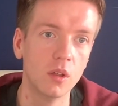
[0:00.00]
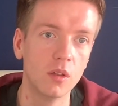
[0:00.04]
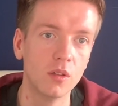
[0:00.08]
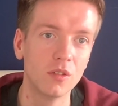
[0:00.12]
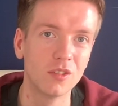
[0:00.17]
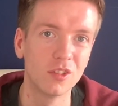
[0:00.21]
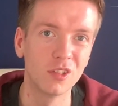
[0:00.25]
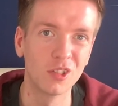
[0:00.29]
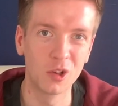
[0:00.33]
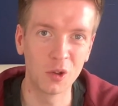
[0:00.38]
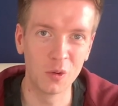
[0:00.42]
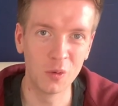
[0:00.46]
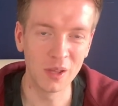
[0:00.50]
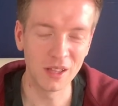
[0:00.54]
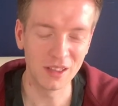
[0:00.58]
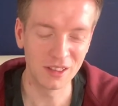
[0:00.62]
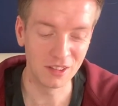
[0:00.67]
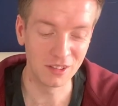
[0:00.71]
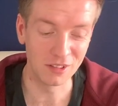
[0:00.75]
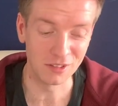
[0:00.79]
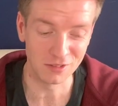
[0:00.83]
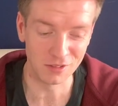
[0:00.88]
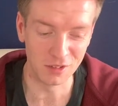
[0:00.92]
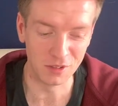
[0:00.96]
So
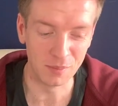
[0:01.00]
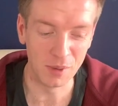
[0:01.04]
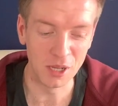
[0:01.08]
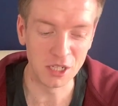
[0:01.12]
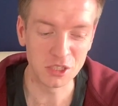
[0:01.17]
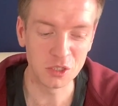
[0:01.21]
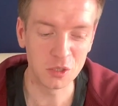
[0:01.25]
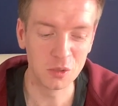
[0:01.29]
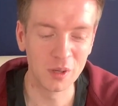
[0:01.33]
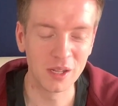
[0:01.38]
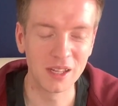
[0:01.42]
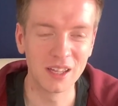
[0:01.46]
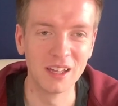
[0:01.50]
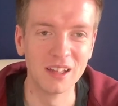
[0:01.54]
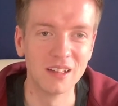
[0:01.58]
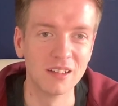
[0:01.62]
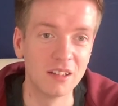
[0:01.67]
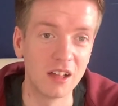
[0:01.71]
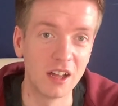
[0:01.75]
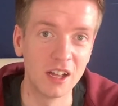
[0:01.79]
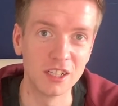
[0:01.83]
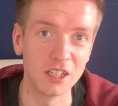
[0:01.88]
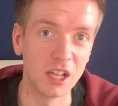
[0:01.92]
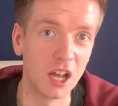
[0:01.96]
the much quicker,
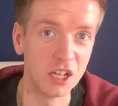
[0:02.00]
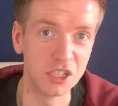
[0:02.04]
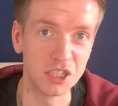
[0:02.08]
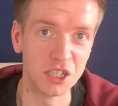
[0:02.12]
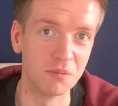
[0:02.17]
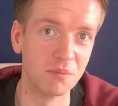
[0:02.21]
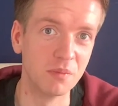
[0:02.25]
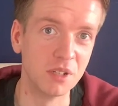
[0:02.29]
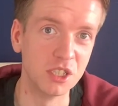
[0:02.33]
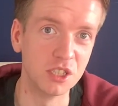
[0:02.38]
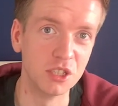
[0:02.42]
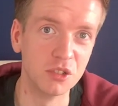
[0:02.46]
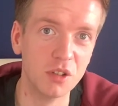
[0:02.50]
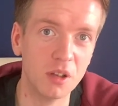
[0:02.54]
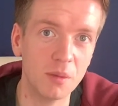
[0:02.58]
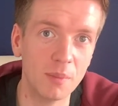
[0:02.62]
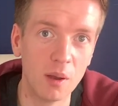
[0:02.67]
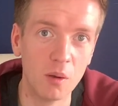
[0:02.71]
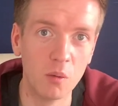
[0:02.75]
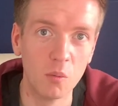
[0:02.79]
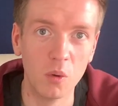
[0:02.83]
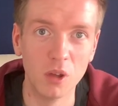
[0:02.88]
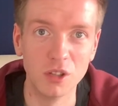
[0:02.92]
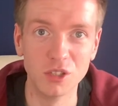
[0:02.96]
I generally shoot
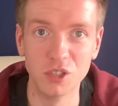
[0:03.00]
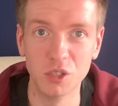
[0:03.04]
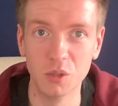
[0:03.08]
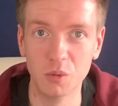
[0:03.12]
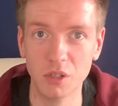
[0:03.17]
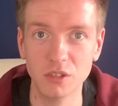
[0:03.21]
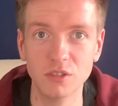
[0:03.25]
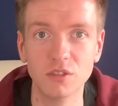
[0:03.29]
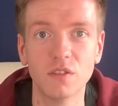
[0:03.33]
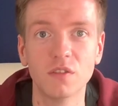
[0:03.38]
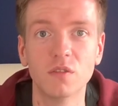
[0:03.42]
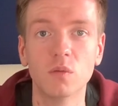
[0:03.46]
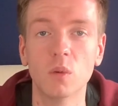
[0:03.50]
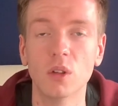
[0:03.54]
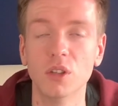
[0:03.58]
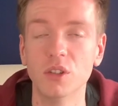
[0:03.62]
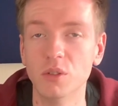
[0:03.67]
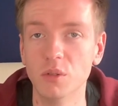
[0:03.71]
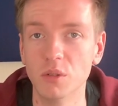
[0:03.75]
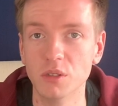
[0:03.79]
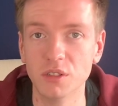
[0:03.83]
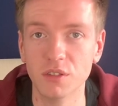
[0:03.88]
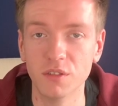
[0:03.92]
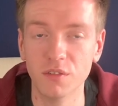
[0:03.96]
about 1/200th,
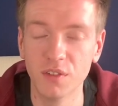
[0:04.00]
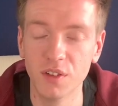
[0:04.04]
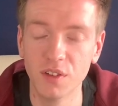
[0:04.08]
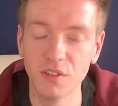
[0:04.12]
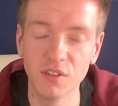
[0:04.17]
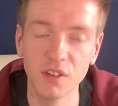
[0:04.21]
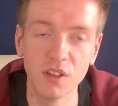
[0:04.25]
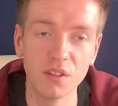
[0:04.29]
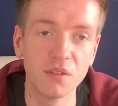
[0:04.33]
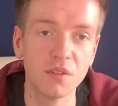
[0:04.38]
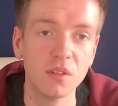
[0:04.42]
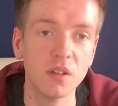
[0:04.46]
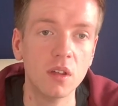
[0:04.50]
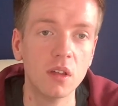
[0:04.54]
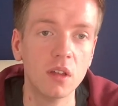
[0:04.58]
1/250th,